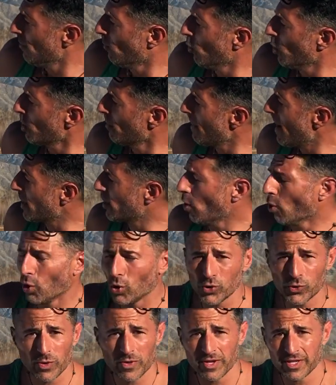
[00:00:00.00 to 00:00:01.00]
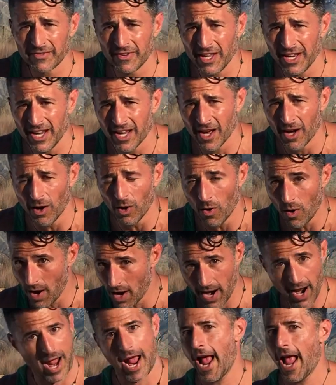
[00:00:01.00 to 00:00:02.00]
what are my goals with this video?
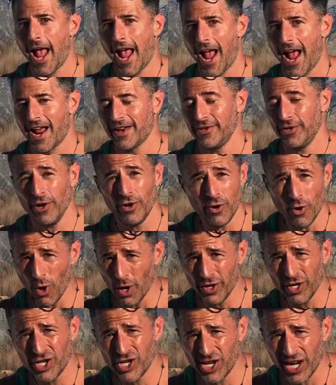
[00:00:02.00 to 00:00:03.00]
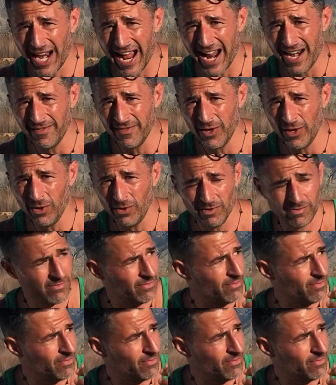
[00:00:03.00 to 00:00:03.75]
To annoy the shit out of you?